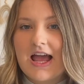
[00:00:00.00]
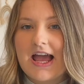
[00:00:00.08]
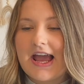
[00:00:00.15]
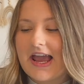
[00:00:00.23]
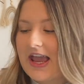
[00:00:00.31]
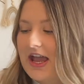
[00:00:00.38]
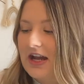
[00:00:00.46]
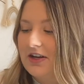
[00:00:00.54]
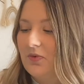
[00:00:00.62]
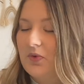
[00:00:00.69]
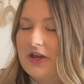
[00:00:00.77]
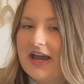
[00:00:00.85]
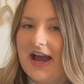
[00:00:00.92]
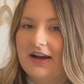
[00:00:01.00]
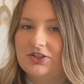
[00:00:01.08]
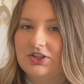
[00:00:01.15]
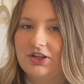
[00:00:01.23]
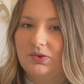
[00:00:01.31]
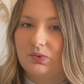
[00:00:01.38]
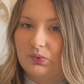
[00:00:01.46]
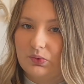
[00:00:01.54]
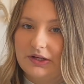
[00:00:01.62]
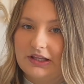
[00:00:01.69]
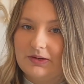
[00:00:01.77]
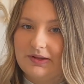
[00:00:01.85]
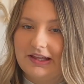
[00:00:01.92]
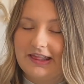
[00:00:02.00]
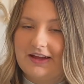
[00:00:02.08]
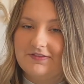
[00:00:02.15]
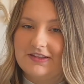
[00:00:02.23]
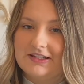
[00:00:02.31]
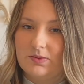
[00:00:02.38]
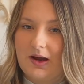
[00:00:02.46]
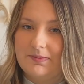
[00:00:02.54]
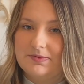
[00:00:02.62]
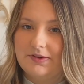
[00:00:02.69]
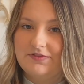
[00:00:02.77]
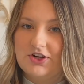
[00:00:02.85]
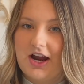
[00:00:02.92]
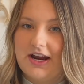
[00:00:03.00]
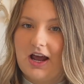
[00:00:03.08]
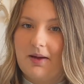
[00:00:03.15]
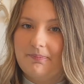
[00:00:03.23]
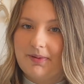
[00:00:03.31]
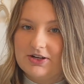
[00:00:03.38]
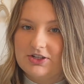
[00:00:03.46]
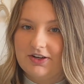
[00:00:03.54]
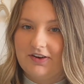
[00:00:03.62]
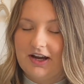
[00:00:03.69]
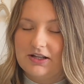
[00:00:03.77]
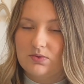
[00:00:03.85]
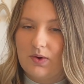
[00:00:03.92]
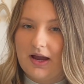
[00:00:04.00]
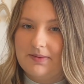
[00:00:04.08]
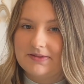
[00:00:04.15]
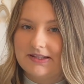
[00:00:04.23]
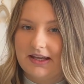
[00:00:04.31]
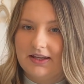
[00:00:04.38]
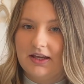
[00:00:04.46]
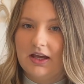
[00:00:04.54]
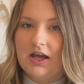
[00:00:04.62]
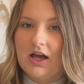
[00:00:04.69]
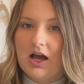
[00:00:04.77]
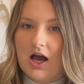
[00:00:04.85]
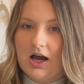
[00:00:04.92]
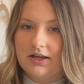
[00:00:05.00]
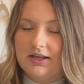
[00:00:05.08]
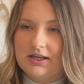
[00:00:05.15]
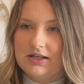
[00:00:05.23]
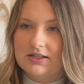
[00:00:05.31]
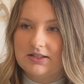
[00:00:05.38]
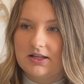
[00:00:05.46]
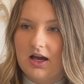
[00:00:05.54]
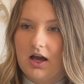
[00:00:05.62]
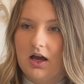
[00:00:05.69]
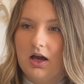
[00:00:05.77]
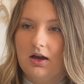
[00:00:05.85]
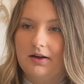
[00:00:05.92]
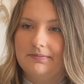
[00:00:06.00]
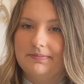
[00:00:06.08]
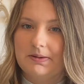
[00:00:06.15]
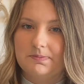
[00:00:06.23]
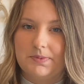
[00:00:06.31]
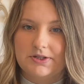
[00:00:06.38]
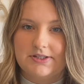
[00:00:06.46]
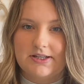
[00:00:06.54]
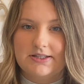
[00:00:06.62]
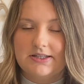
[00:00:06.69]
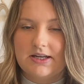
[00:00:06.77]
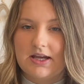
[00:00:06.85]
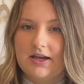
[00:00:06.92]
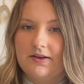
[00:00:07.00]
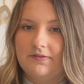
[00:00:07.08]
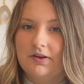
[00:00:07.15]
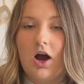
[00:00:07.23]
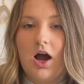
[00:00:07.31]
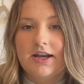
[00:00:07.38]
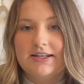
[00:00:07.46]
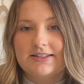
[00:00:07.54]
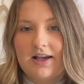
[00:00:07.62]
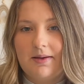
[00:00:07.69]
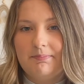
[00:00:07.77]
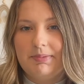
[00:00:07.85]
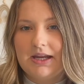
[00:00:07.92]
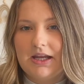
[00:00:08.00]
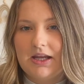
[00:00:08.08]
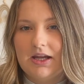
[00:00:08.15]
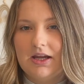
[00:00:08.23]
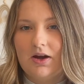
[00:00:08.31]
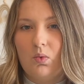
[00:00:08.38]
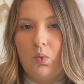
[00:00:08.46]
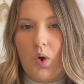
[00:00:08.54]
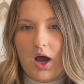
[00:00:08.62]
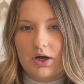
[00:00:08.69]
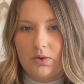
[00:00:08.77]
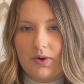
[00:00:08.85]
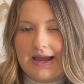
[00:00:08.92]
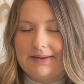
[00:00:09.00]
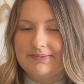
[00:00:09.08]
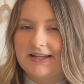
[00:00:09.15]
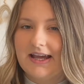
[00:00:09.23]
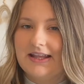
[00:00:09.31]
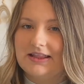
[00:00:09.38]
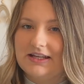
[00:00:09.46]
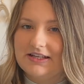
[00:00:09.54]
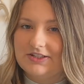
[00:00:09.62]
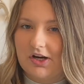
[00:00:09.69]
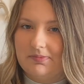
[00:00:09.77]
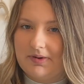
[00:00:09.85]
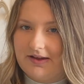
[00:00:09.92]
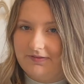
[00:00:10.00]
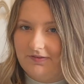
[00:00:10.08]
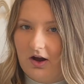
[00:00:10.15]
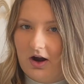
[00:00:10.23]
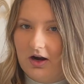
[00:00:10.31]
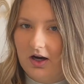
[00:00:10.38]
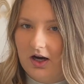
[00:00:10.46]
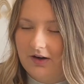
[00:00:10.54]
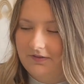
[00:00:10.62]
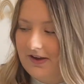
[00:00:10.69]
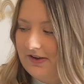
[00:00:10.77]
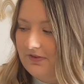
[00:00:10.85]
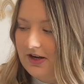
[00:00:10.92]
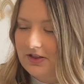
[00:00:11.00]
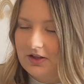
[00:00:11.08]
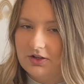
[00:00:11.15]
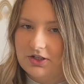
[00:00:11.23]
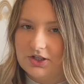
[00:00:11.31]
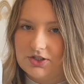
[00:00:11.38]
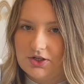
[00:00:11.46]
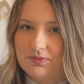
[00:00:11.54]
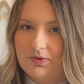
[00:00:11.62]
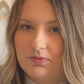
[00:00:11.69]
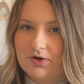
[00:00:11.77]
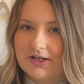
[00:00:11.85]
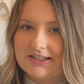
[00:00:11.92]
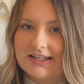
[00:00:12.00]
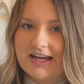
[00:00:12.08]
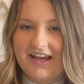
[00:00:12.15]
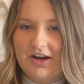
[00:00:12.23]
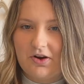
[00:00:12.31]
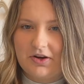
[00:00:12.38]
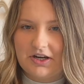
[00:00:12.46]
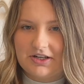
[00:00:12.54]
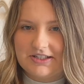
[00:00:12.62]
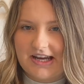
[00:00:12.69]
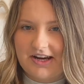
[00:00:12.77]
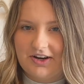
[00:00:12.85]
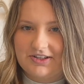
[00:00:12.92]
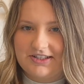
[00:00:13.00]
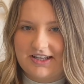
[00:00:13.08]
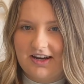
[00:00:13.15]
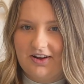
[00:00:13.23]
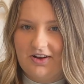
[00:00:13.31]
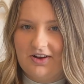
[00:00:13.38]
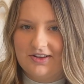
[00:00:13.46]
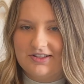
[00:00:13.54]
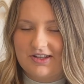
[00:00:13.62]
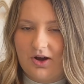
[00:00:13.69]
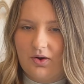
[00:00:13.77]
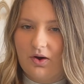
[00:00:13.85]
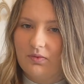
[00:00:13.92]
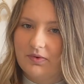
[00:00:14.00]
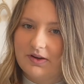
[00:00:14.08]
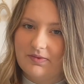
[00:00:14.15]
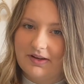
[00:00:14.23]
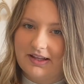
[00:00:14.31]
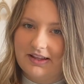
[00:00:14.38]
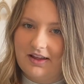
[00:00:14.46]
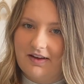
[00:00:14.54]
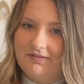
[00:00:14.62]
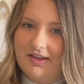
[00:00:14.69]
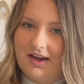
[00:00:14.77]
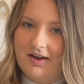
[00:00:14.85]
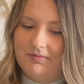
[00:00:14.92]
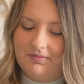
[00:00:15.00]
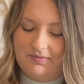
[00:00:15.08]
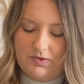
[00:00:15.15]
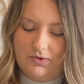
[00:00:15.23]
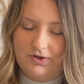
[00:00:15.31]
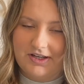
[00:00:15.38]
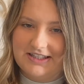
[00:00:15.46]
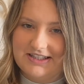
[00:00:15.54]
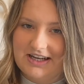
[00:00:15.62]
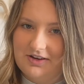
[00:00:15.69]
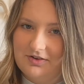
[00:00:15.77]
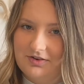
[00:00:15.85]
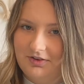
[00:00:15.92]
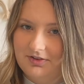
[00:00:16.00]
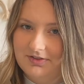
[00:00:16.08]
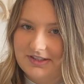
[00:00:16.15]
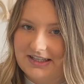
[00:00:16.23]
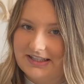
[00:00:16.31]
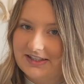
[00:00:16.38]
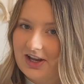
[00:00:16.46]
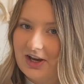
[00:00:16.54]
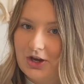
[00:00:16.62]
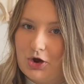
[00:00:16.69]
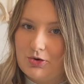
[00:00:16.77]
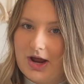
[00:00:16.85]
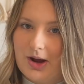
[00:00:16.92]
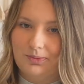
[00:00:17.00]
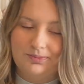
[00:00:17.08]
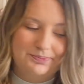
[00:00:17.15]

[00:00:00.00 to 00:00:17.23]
and we actually really, really love these wipes. We've tried a bunch of different kinds of wipes, like Huggies, Pampers Sensitive, Honest Company, water wipes, and these are by far our favorite. They're just super moist. They don't irritate her skin at all, so we really love them. We will continue to use these, no doubt.